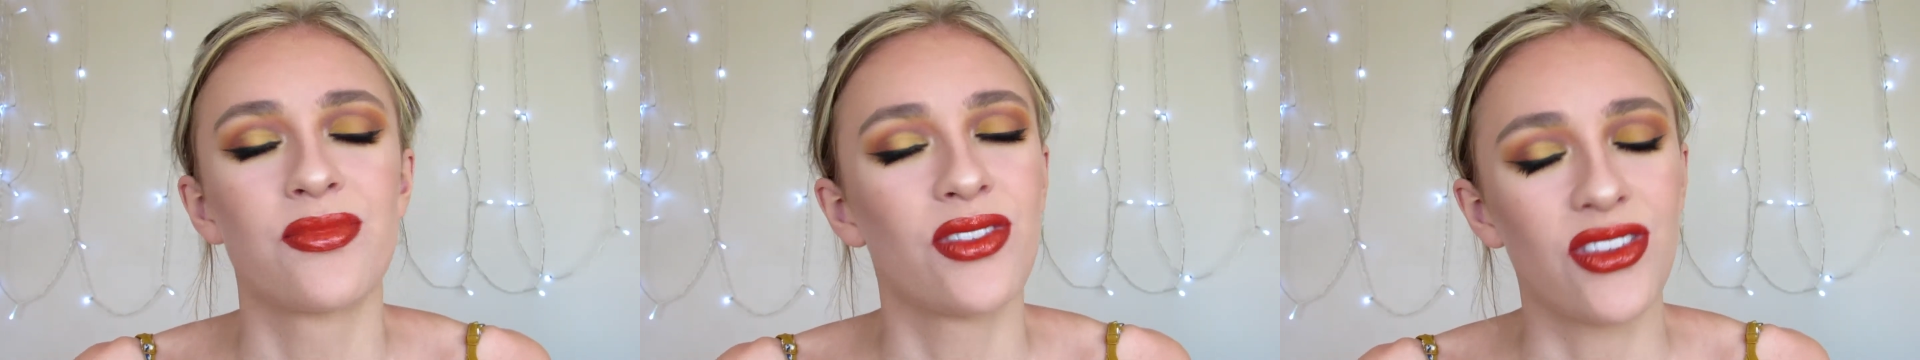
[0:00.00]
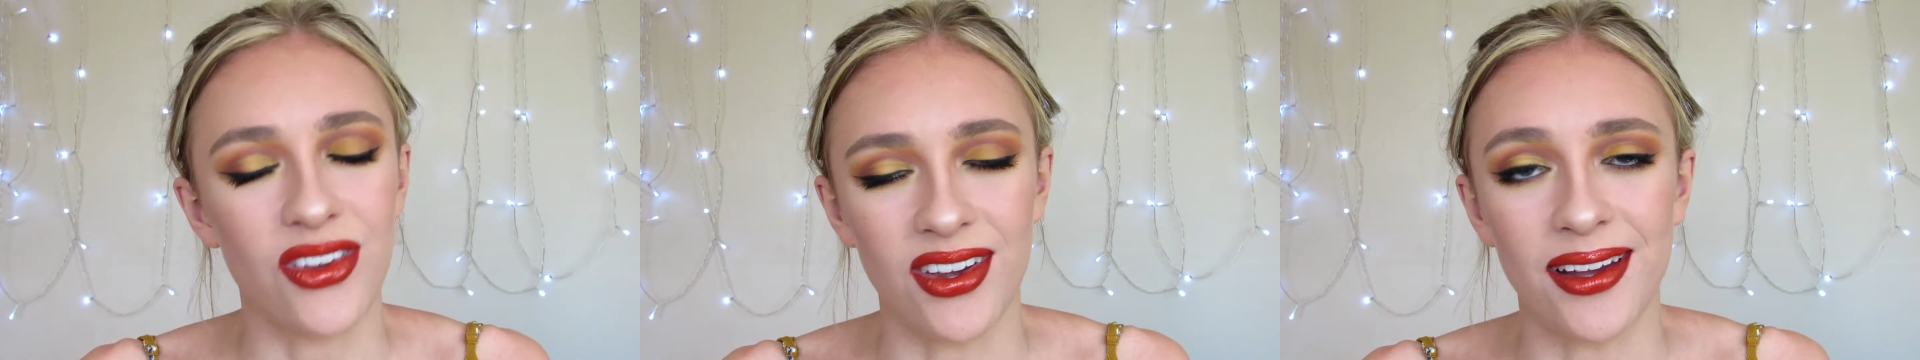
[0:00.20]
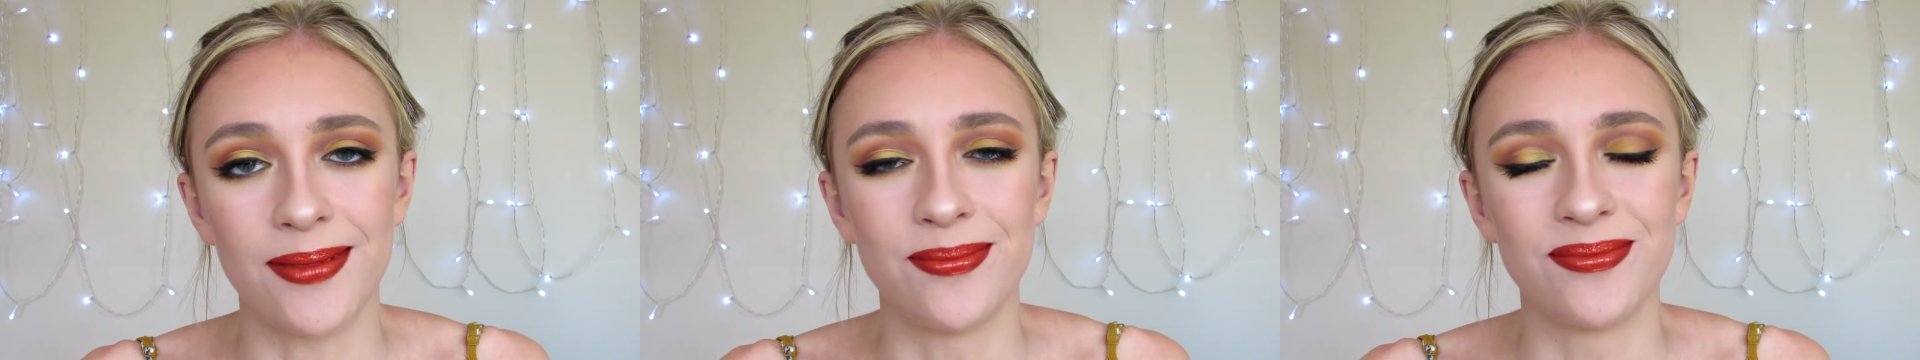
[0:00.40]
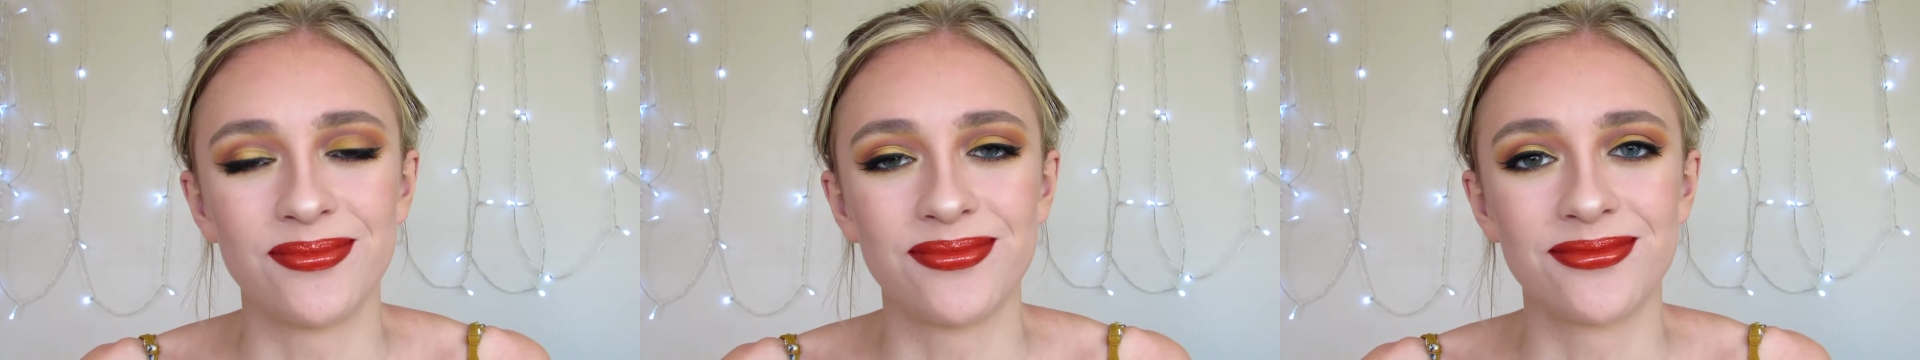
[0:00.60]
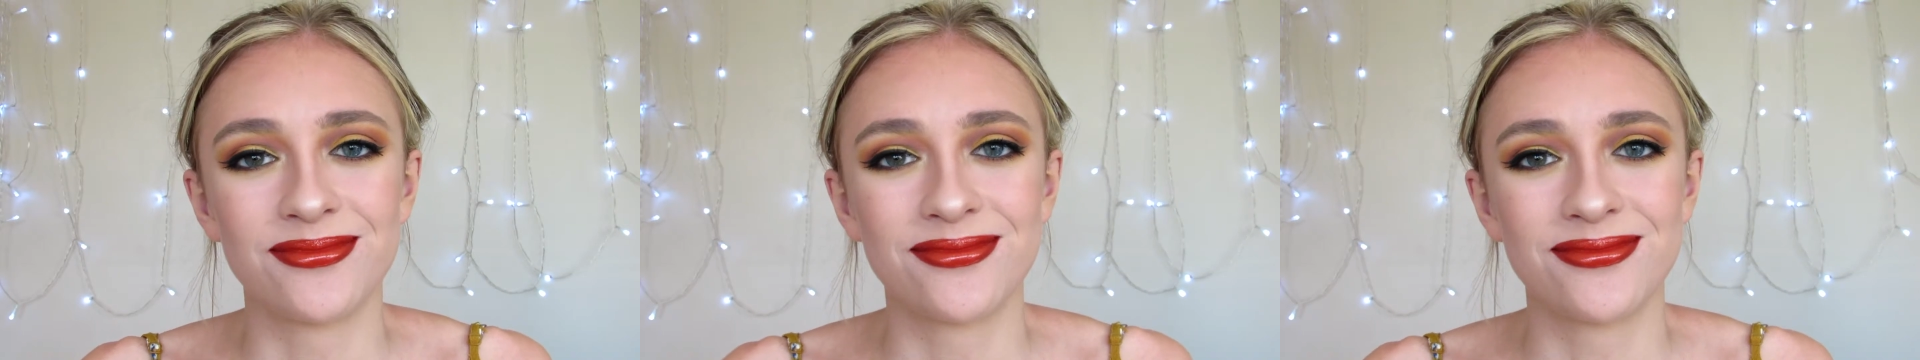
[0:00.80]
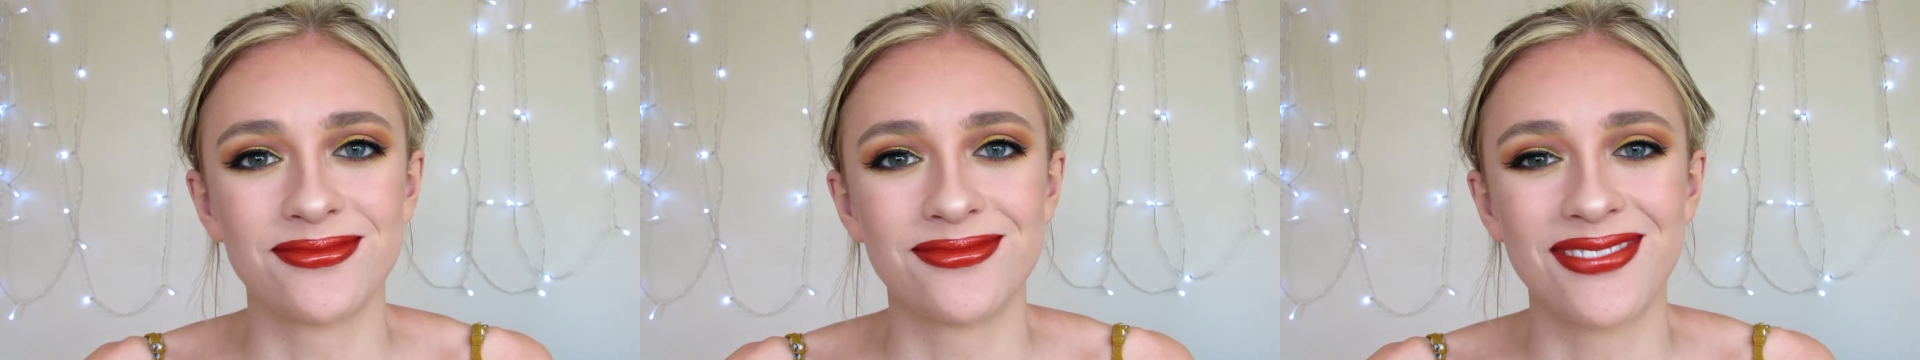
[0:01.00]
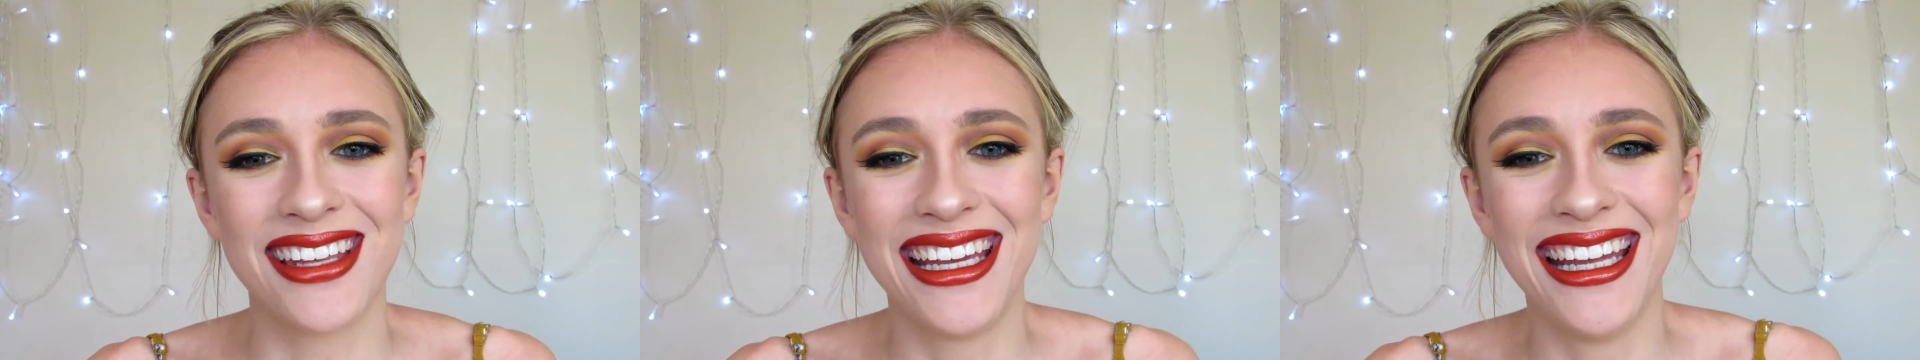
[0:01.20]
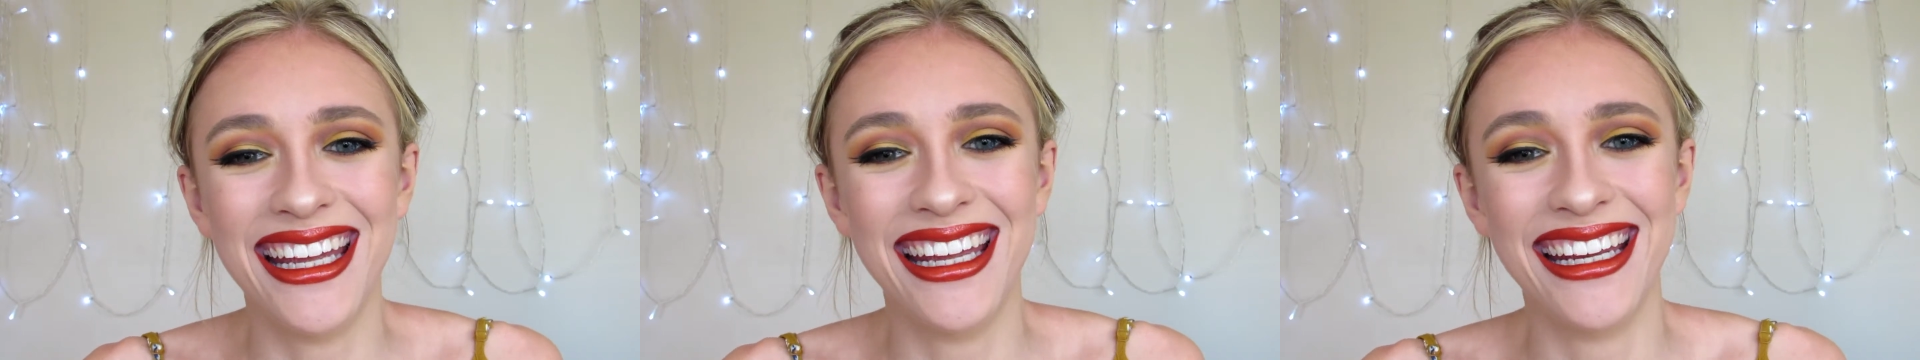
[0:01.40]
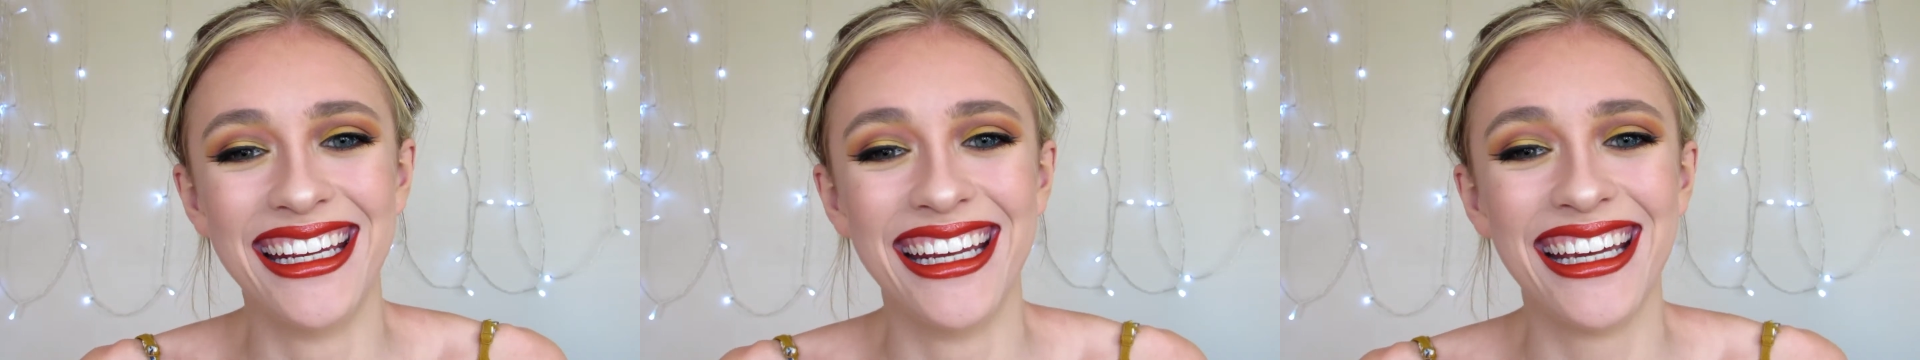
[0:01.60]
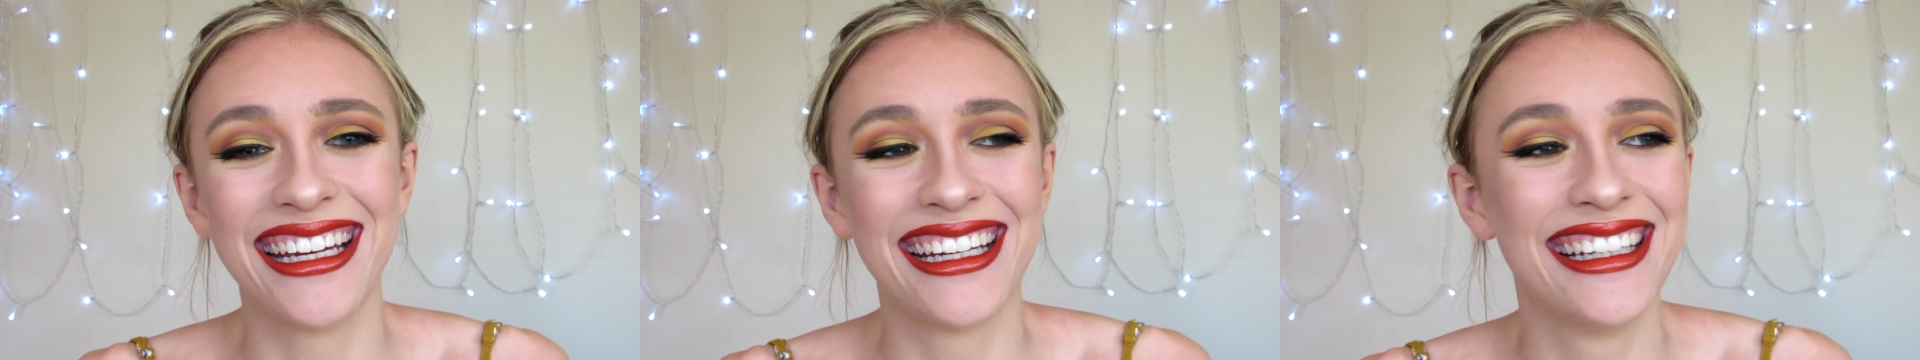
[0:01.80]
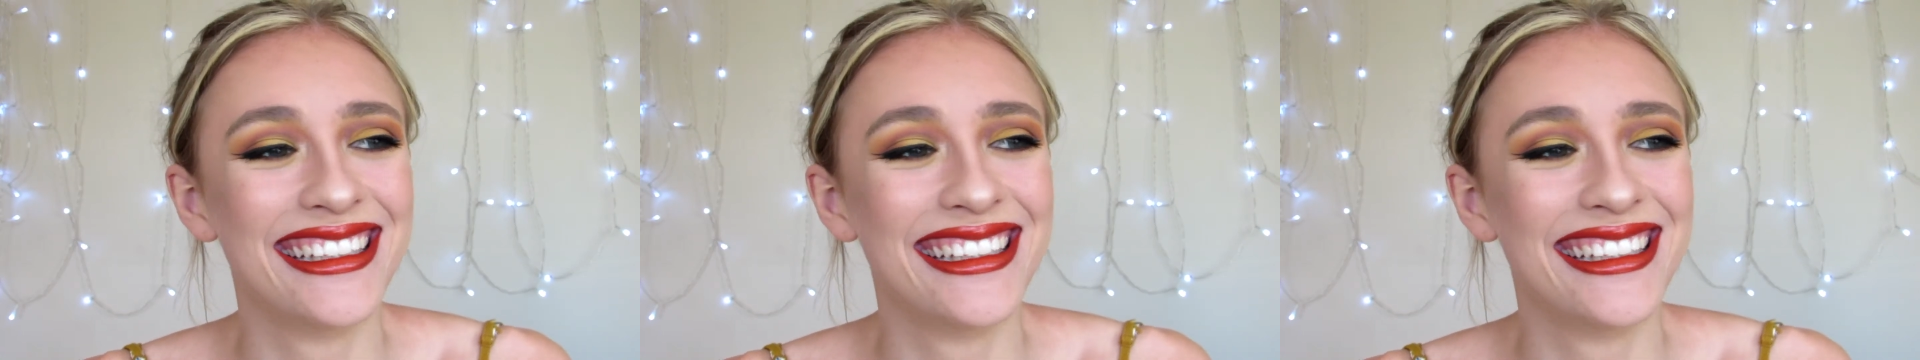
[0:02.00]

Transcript: So yeah.